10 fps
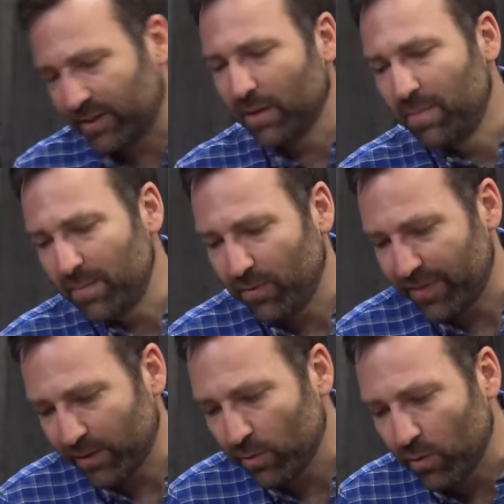Some people
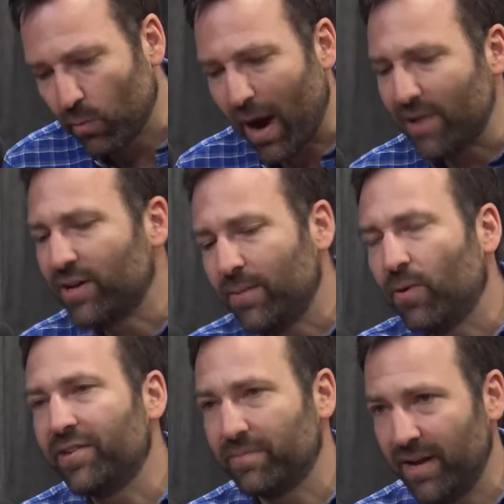think, well, well why do you keep
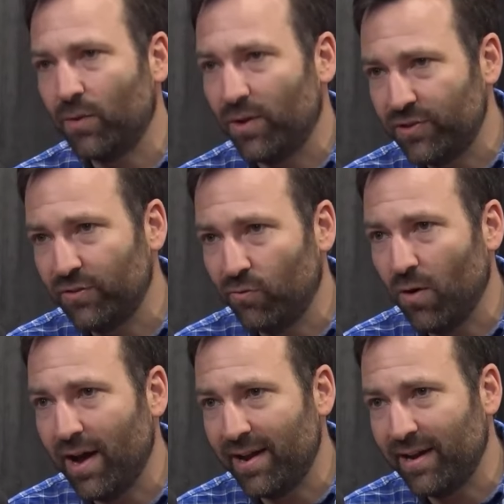raising money once you've
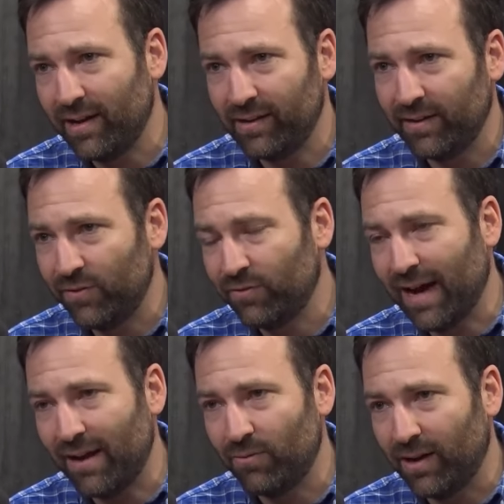won uh, if you've
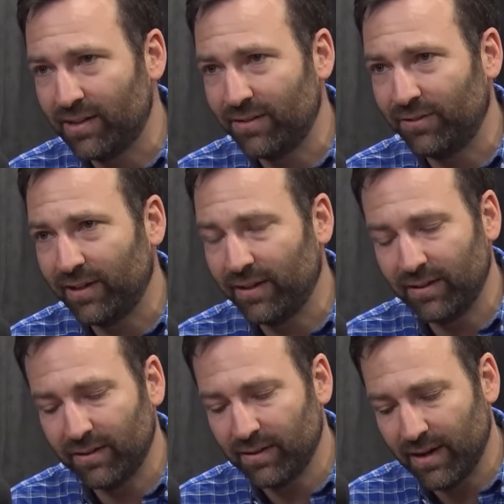got
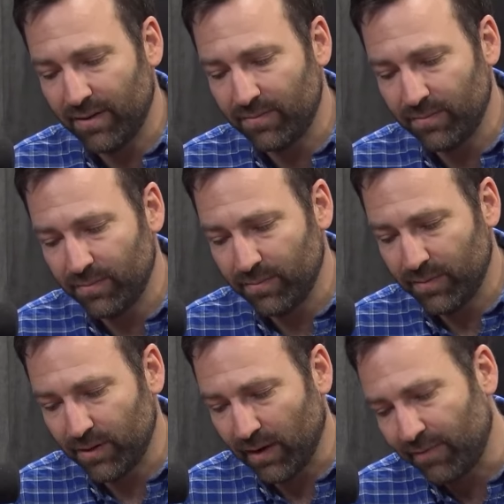relatively um,
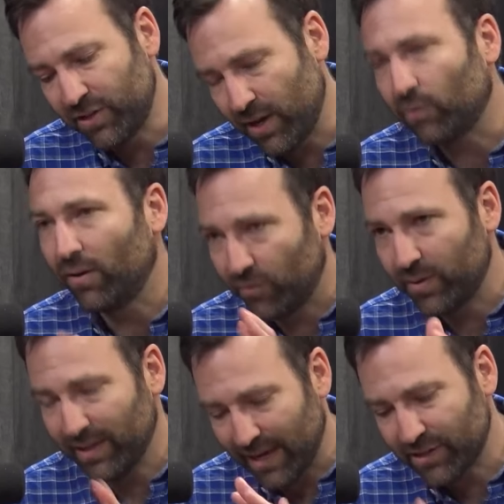you know, obviously you got to run for
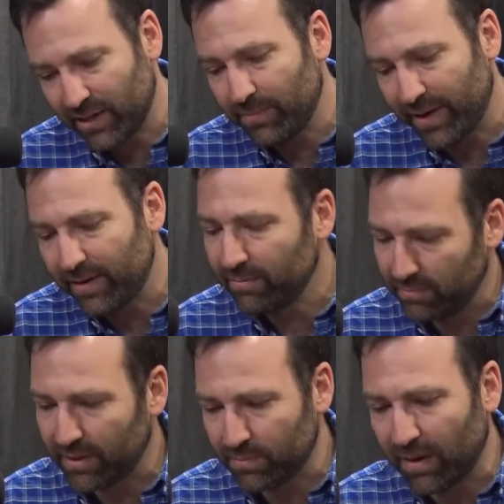reelection, but
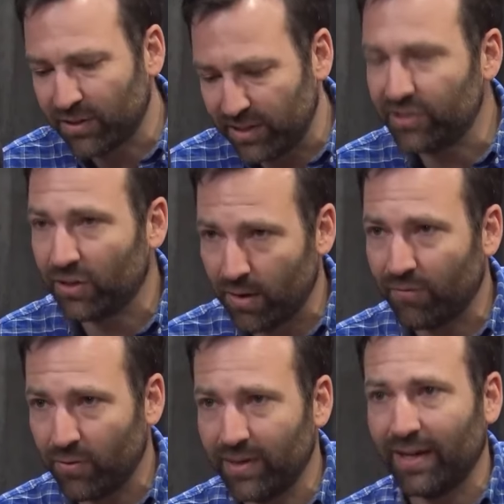it's much easier to run
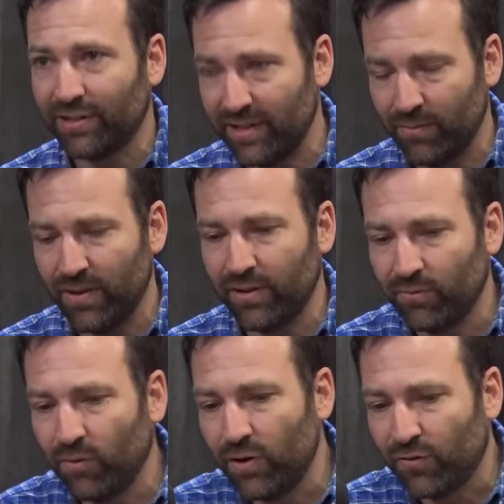for reelection than when the,
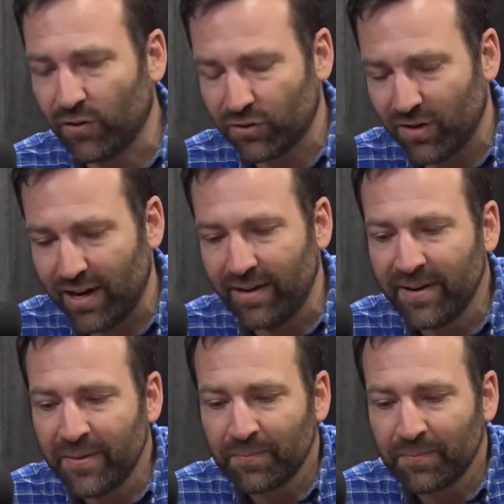when you first run.